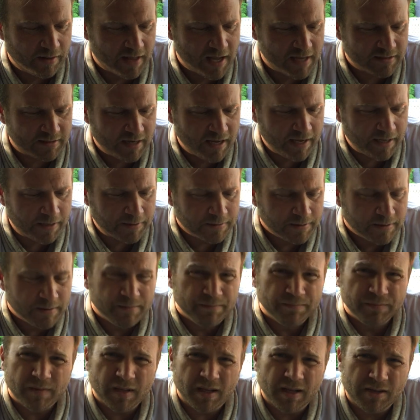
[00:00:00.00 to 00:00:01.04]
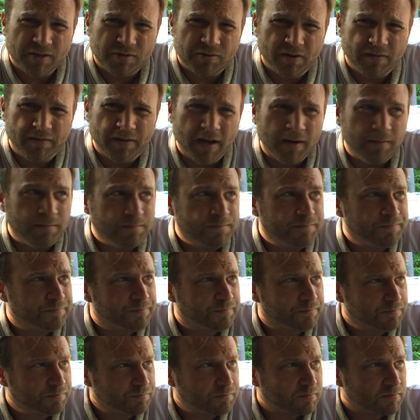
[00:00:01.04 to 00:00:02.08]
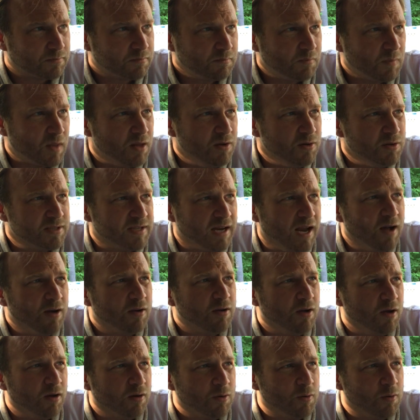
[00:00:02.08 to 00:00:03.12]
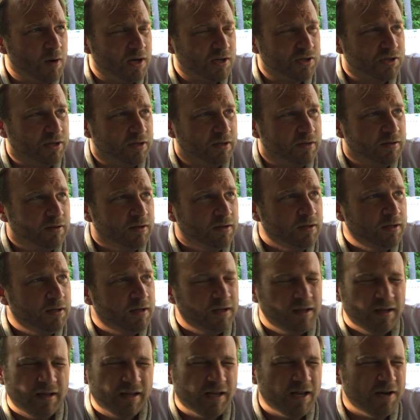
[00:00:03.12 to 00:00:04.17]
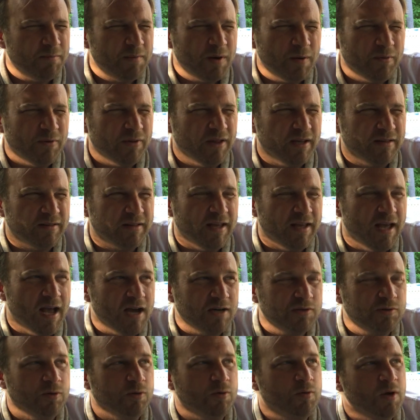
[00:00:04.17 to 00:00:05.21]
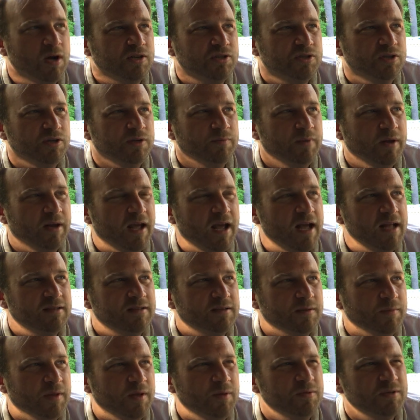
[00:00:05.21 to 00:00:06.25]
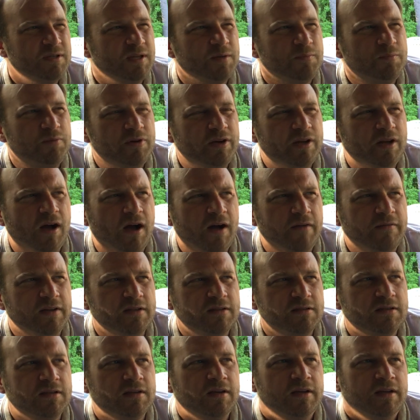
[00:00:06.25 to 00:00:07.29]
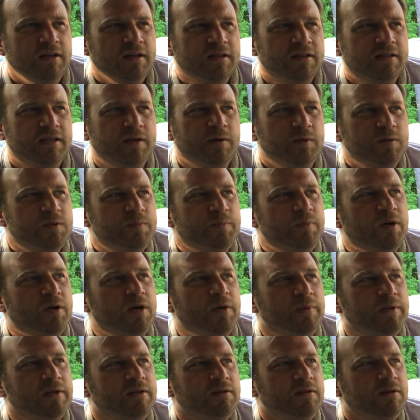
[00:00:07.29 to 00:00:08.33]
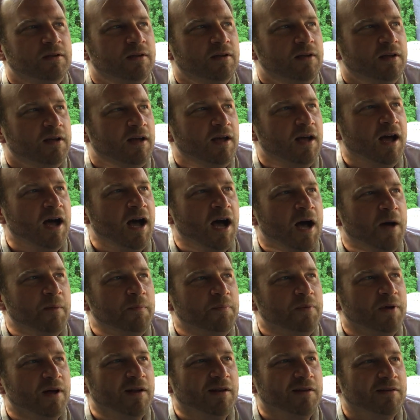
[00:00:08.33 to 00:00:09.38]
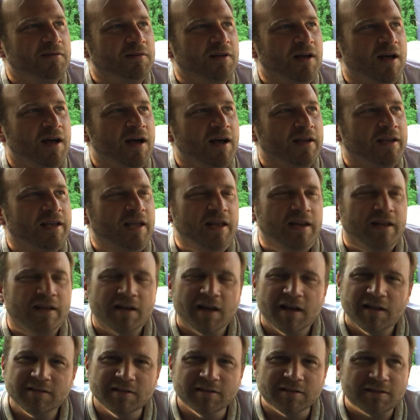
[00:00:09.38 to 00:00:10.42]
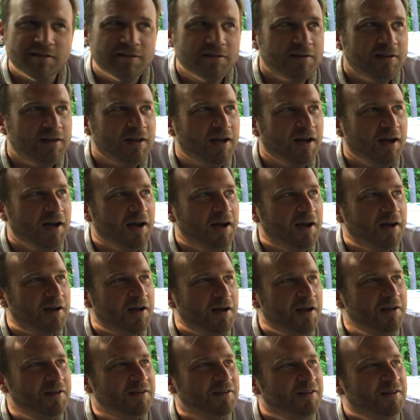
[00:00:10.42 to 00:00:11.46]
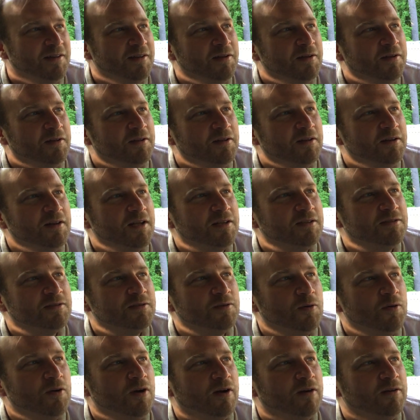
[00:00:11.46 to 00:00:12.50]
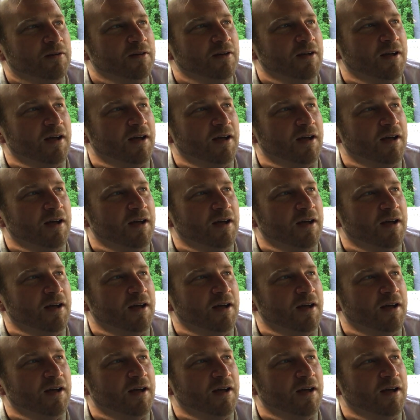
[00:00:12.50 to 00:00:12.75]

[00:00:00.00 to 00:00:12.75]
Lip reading: last night in trivia, there was an alcohol question. Can't remember like the actual question, but it was like pretty obvious that it was bourbon. But Katie Cousins, next door,